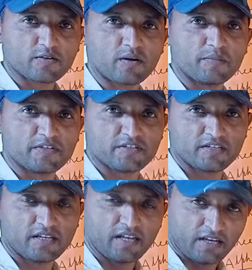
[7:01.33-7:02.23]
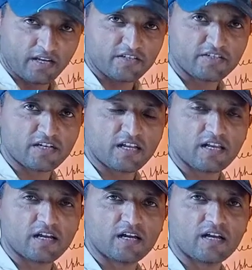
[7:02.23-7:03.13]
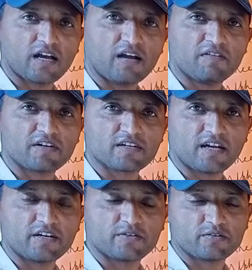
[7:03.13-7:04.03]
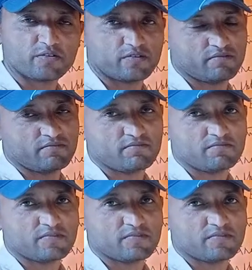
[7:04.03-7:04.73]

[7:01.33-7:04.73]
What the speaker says: comment. Inshallah, I will try to